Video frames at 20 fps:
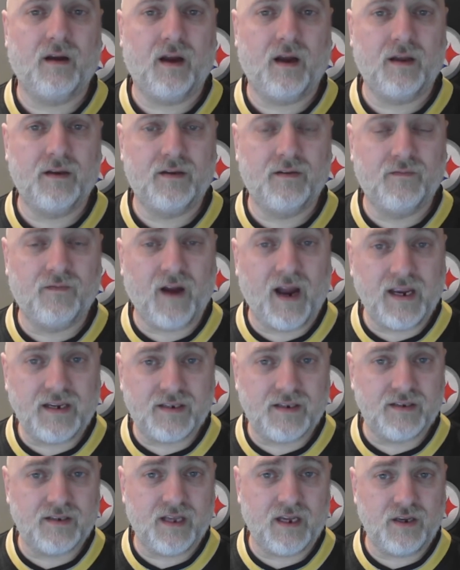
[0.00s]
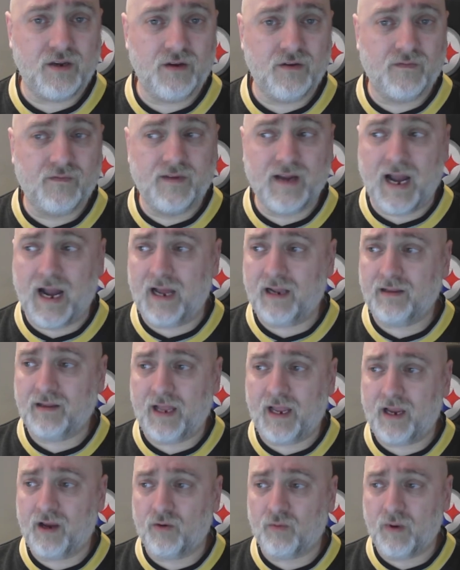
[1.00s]
devices that you've got
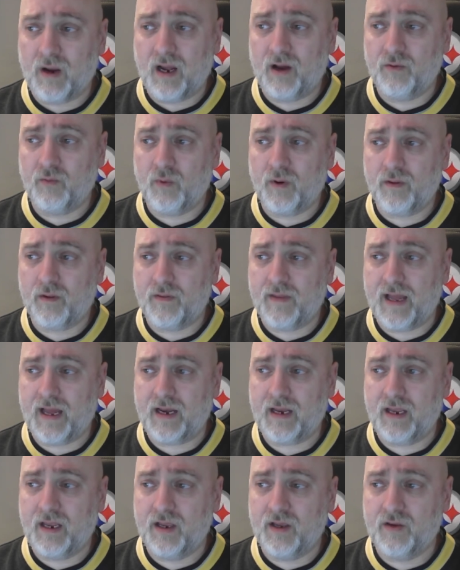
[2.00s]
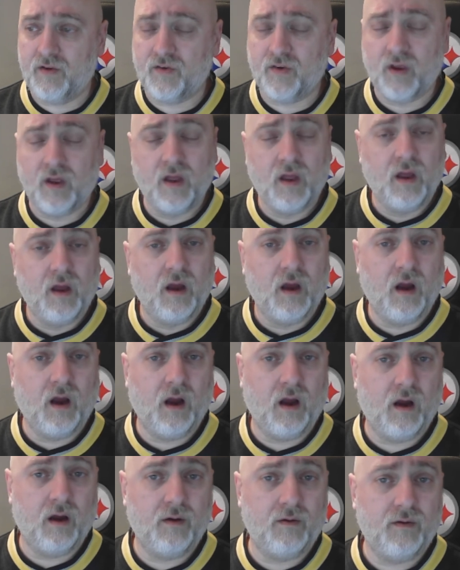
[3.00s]
laying around, whether that is
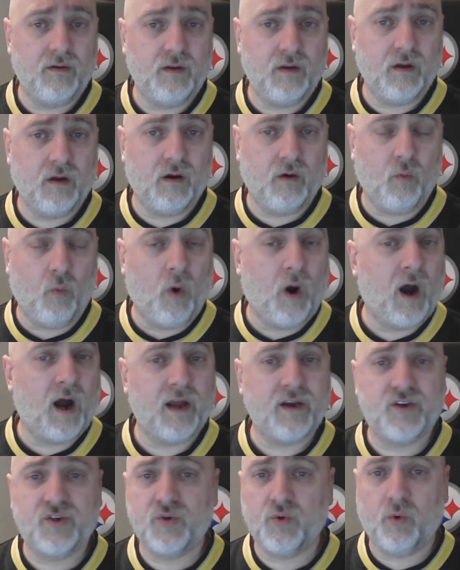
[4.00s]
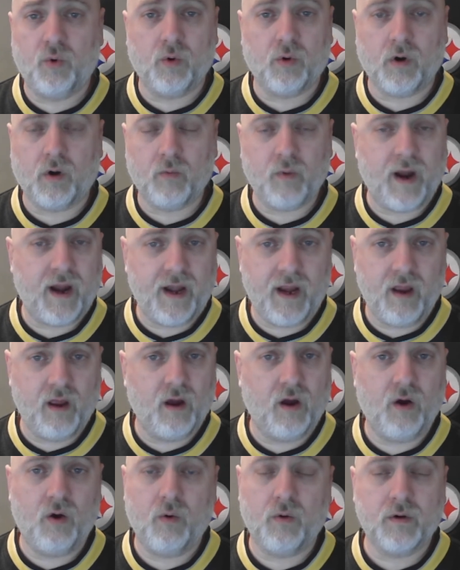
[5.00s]
a watch or a
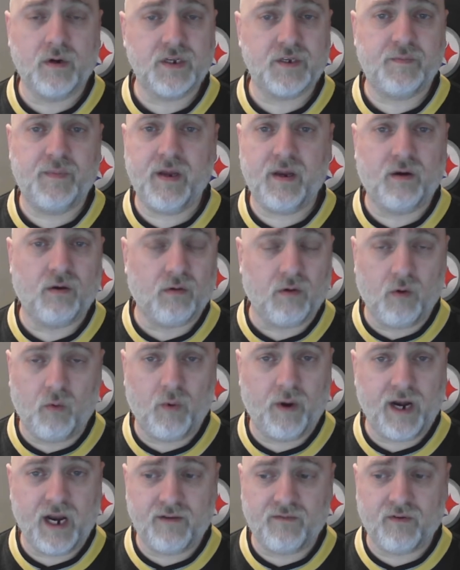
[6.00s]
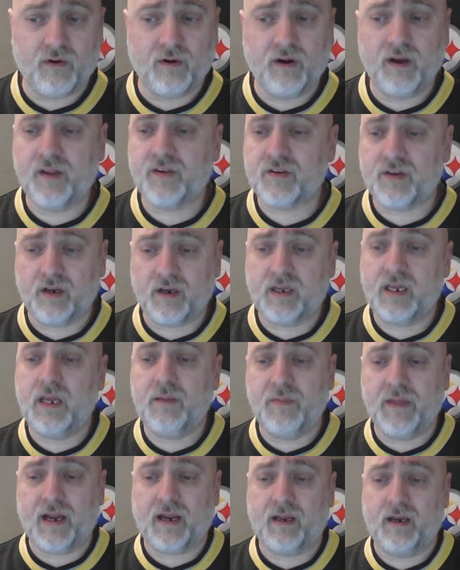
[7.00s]
radio or a speaker or whatever, and it's going to
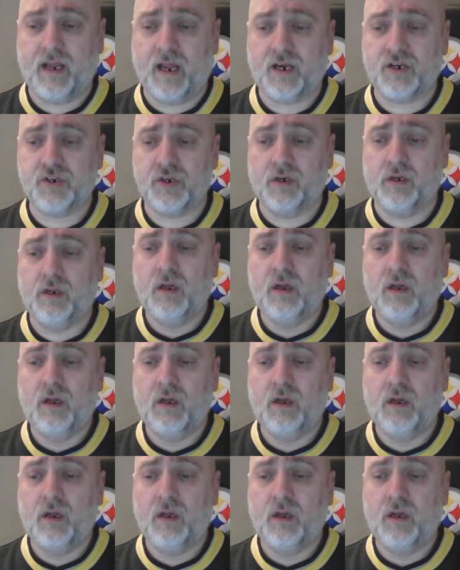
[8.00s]
keep that connection.